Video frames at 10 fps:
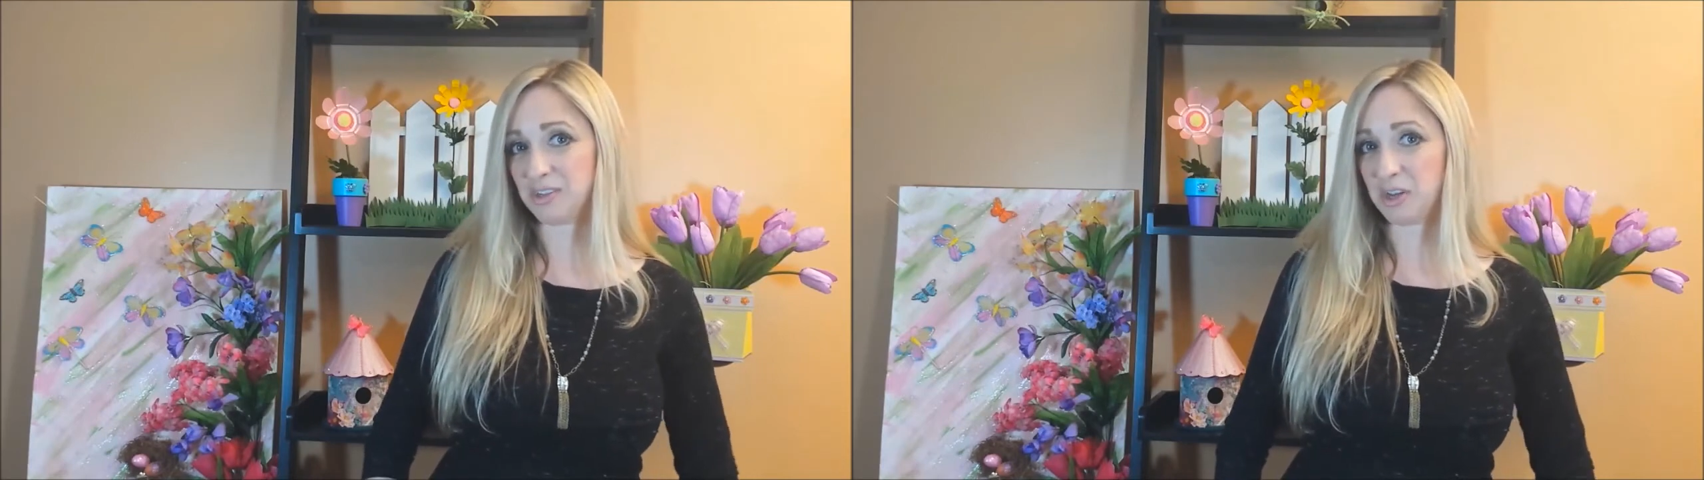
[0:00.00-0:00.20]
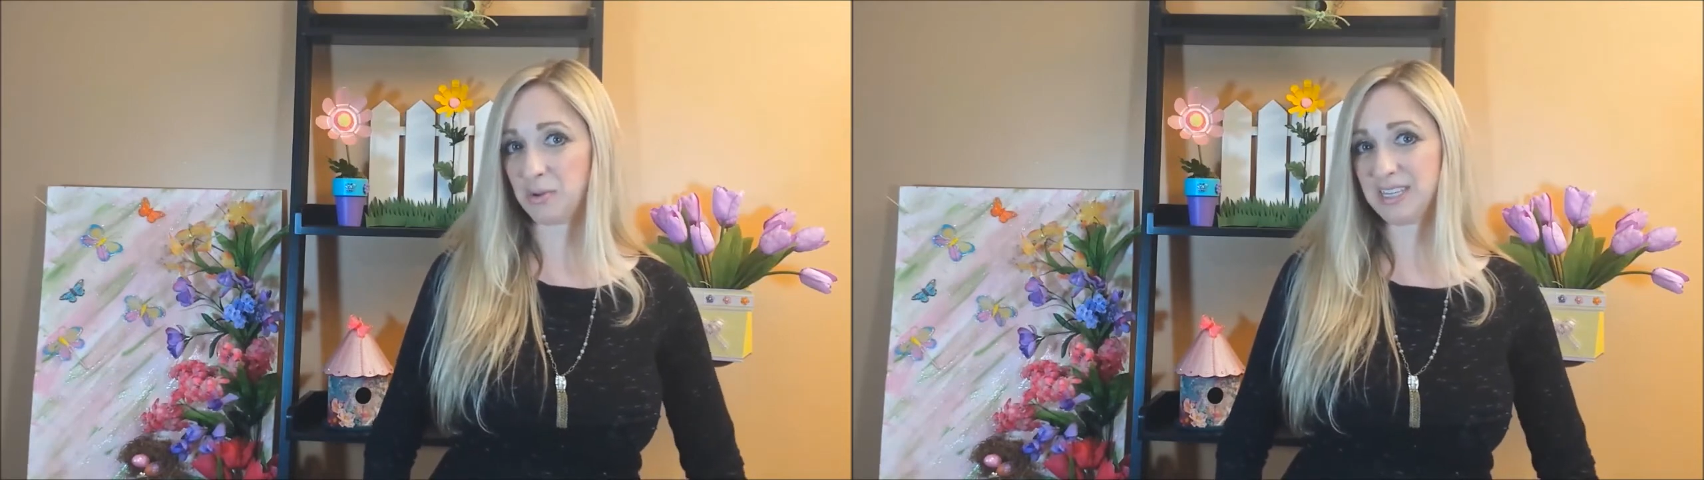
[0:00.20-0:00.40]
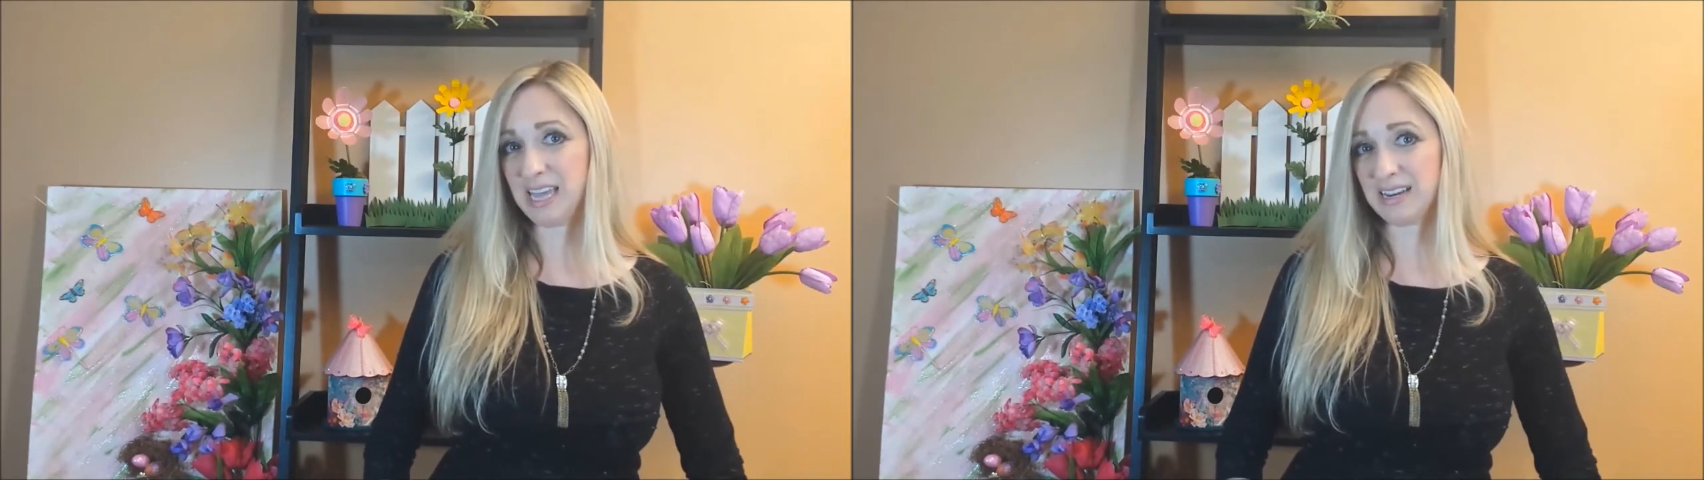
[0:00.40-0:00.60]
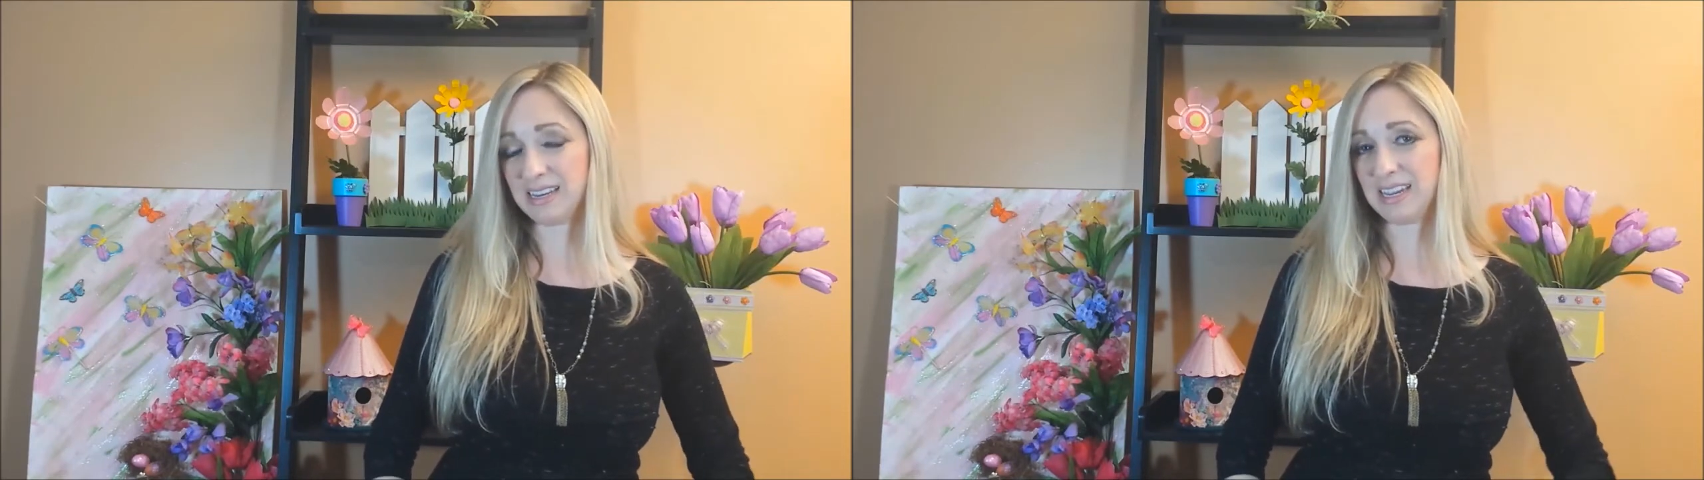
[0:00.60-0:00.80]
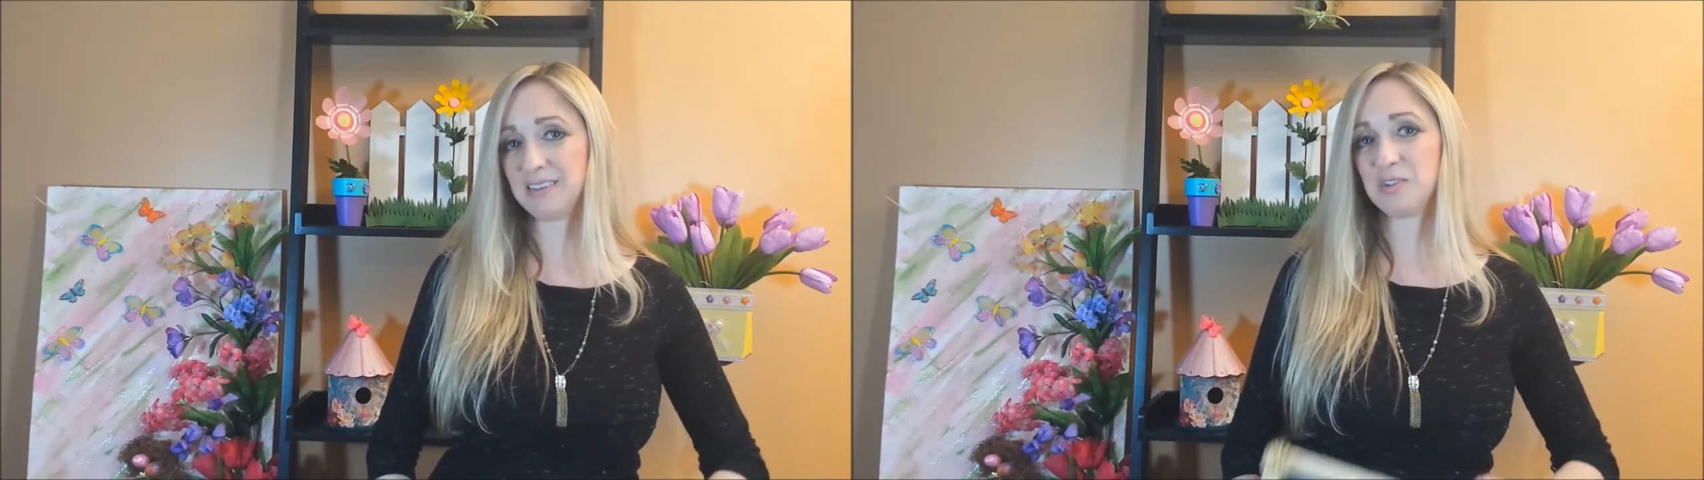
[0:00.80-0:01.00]
show you a
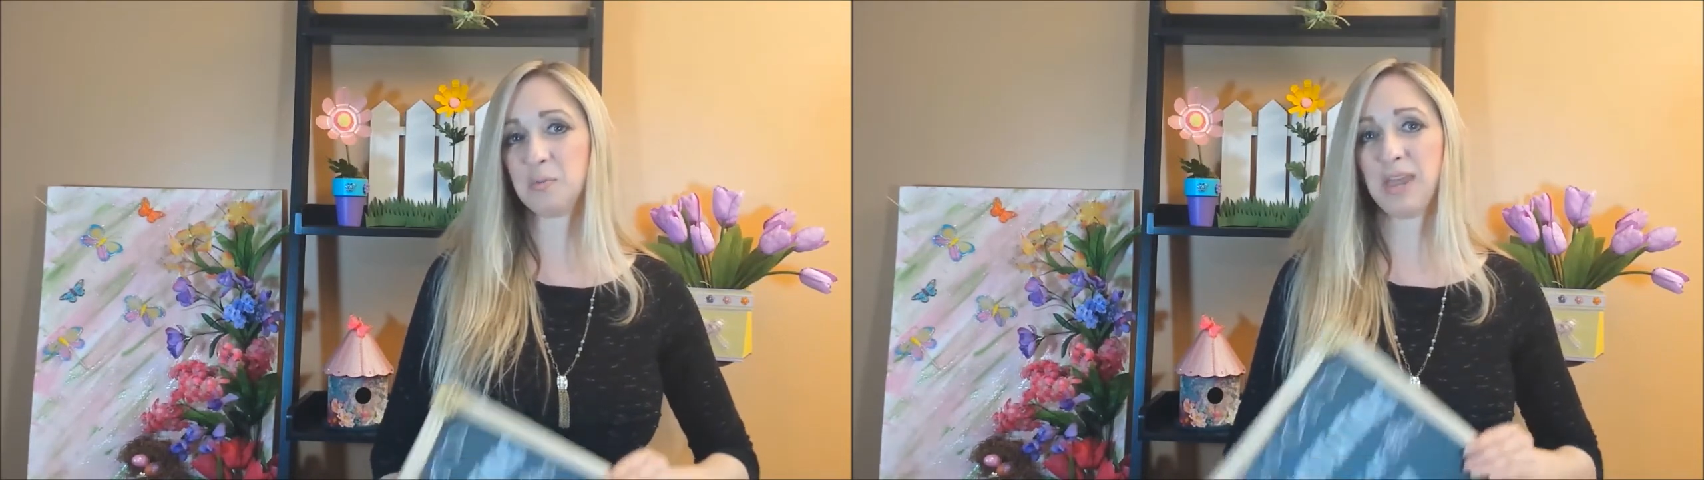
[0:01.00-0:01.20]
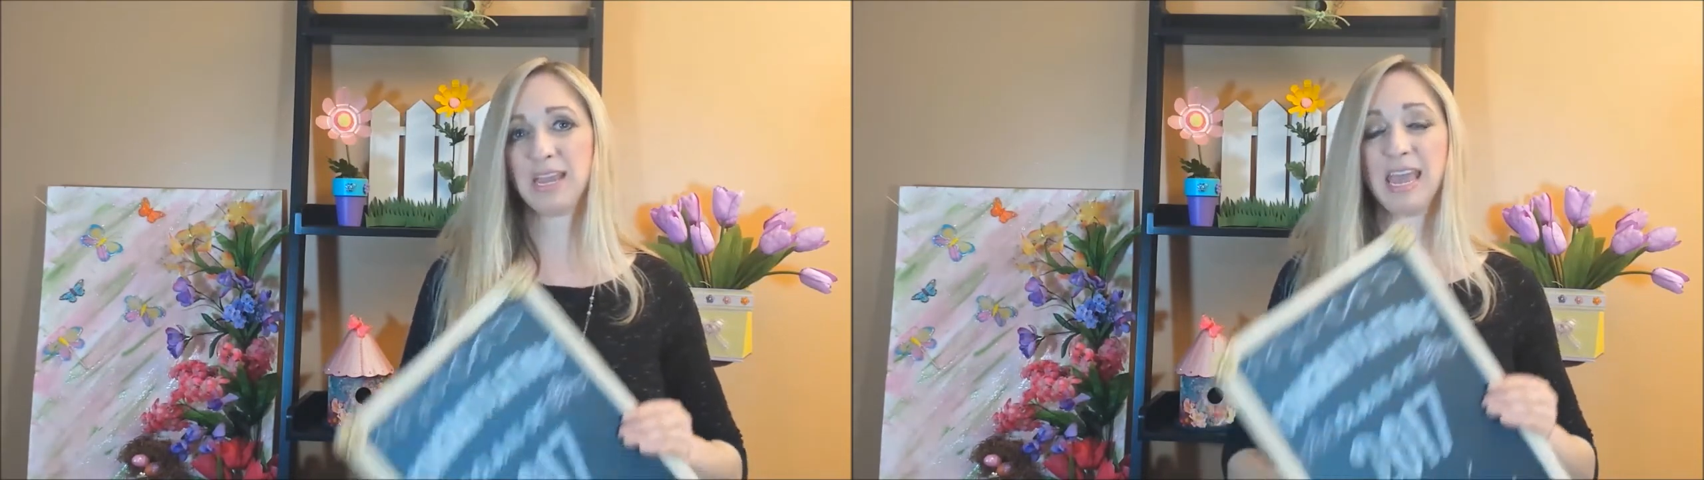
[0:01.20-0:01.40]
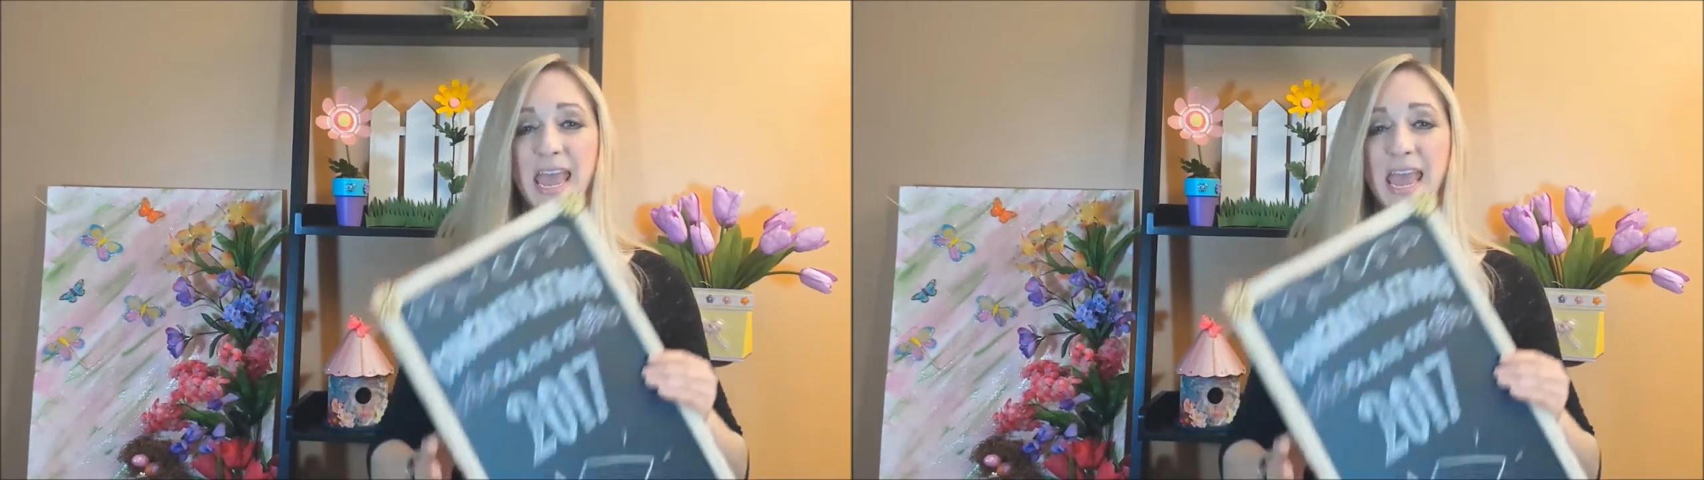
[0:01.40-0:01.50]
technique to make